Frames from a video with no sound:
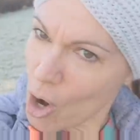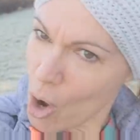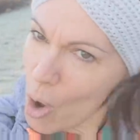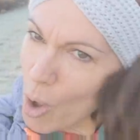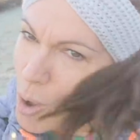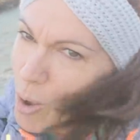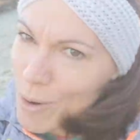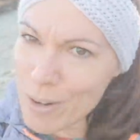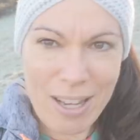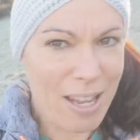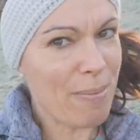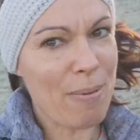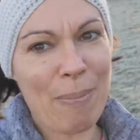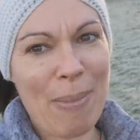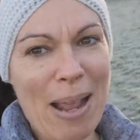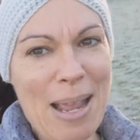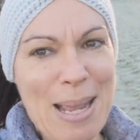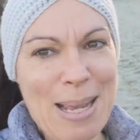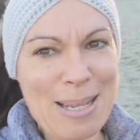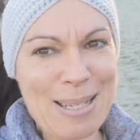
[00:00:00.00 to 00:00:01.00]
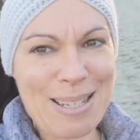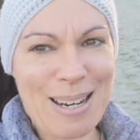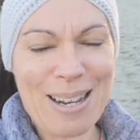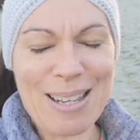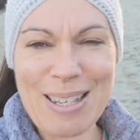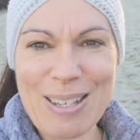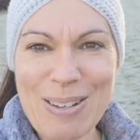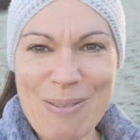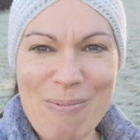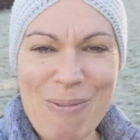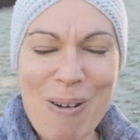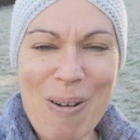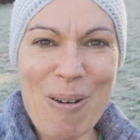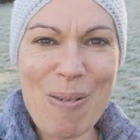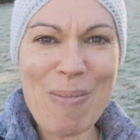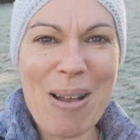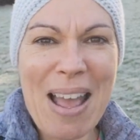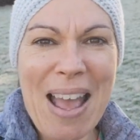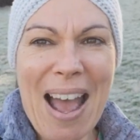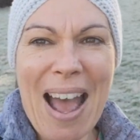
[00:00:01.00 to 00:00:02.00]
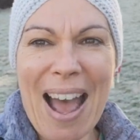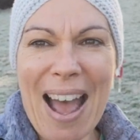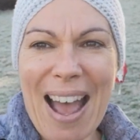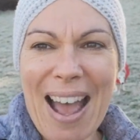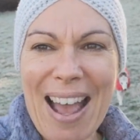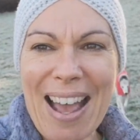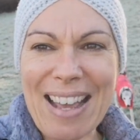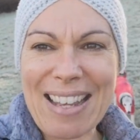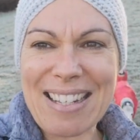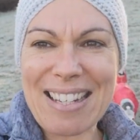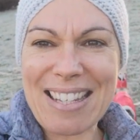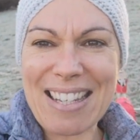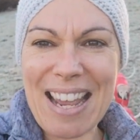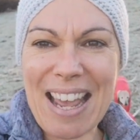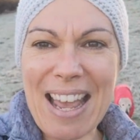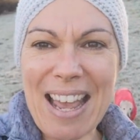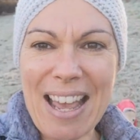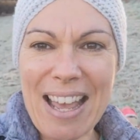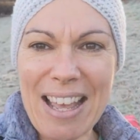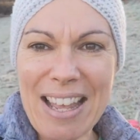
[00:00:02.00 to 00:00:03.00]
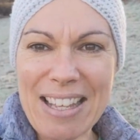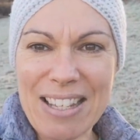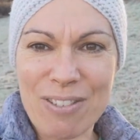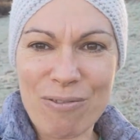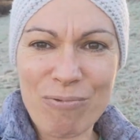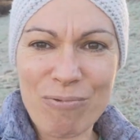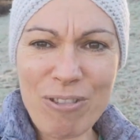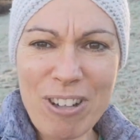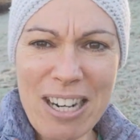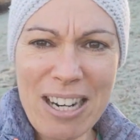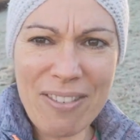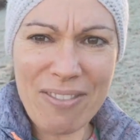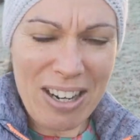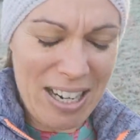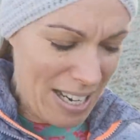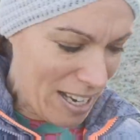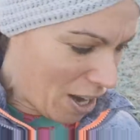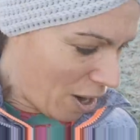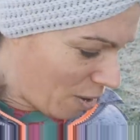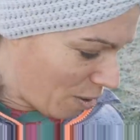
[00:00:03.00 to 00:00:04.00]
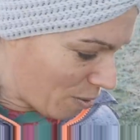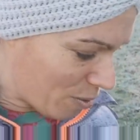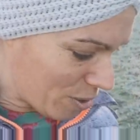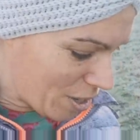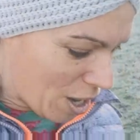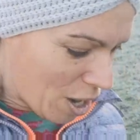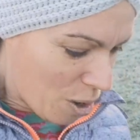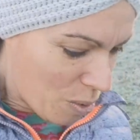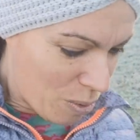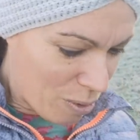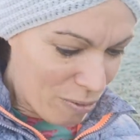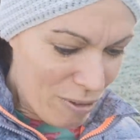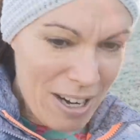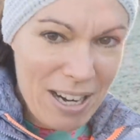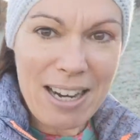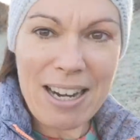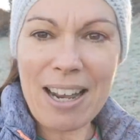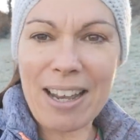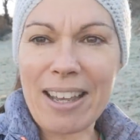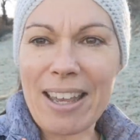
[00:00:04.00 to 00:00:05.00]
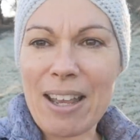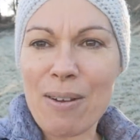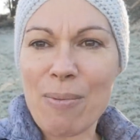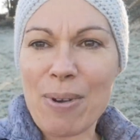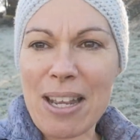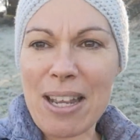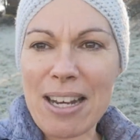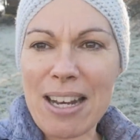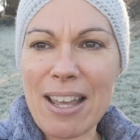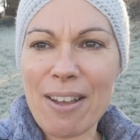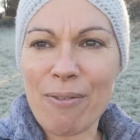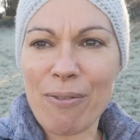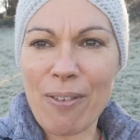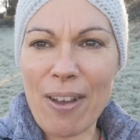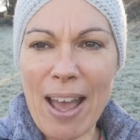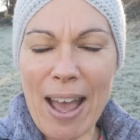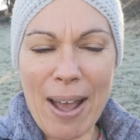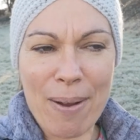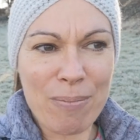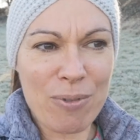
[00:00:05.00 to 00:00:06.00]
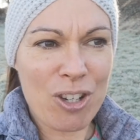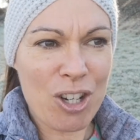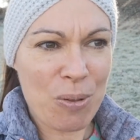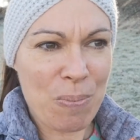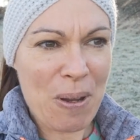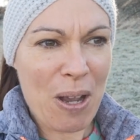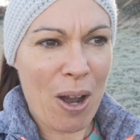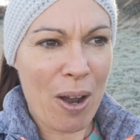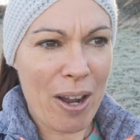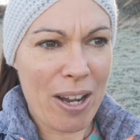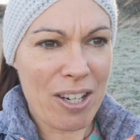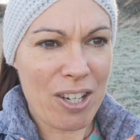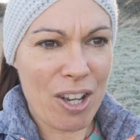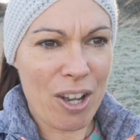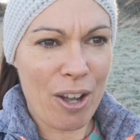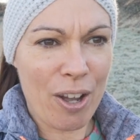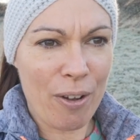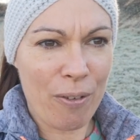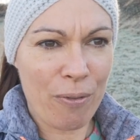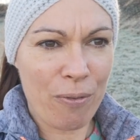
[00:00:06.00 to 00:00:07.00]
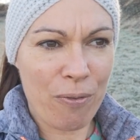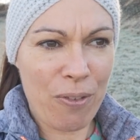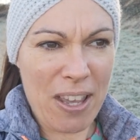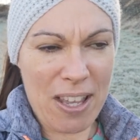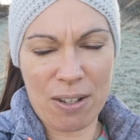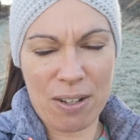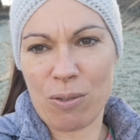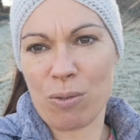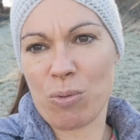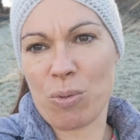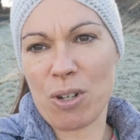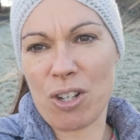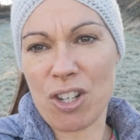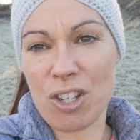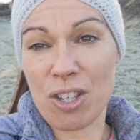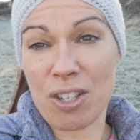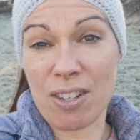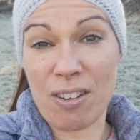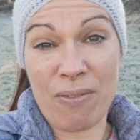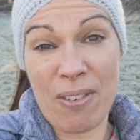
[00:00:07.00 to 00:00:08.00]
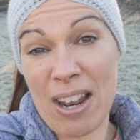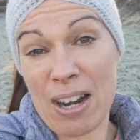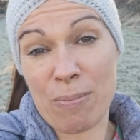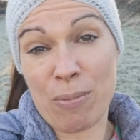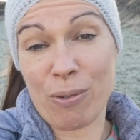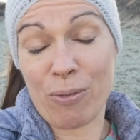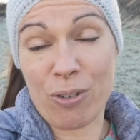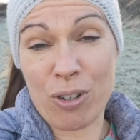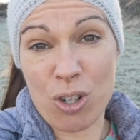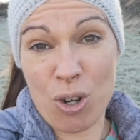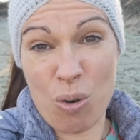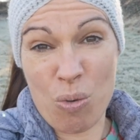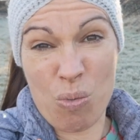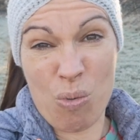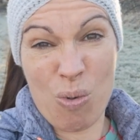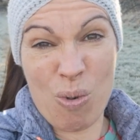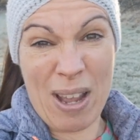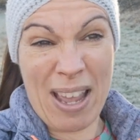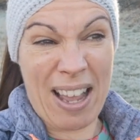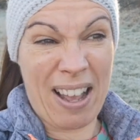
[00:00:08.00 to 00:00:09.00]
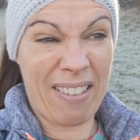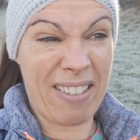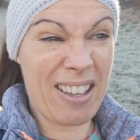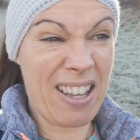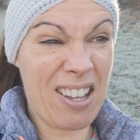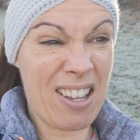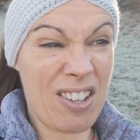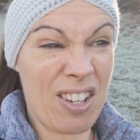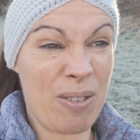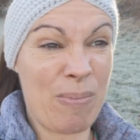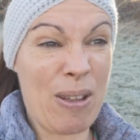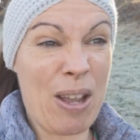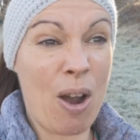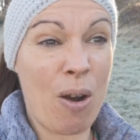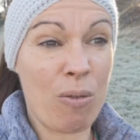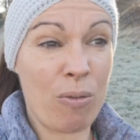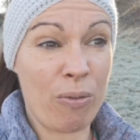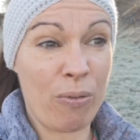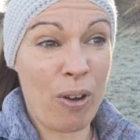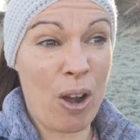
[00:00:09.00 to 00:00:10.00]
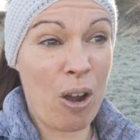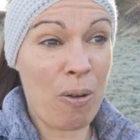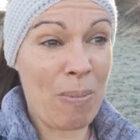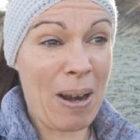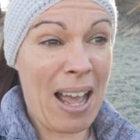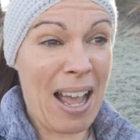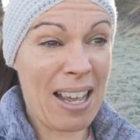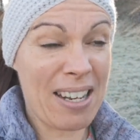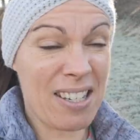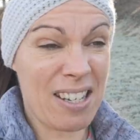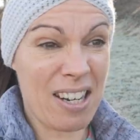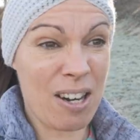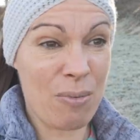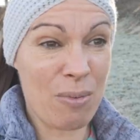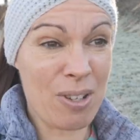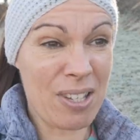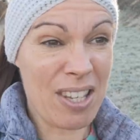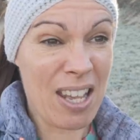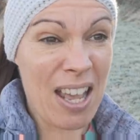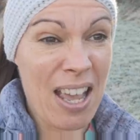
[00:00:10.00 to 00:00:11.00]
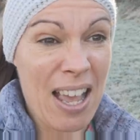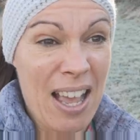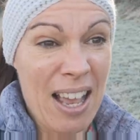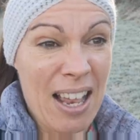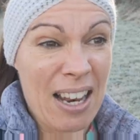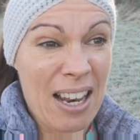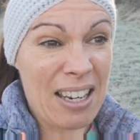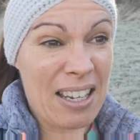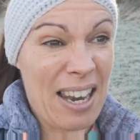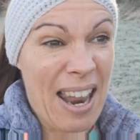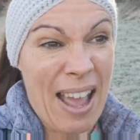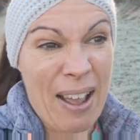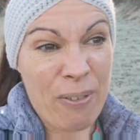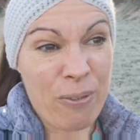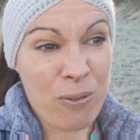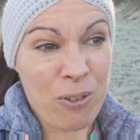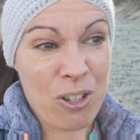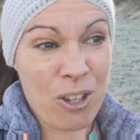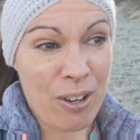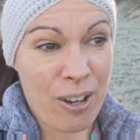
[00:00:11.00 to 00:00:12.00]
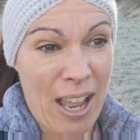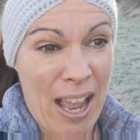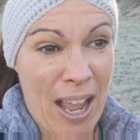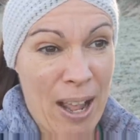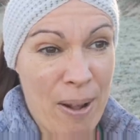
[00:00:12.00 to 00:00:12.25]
on, keeping my ears nice and warm, and it's really, really cold. We're really lucky. We live just behind a field which is available for dog walking. I think it used to be old farmland and it was left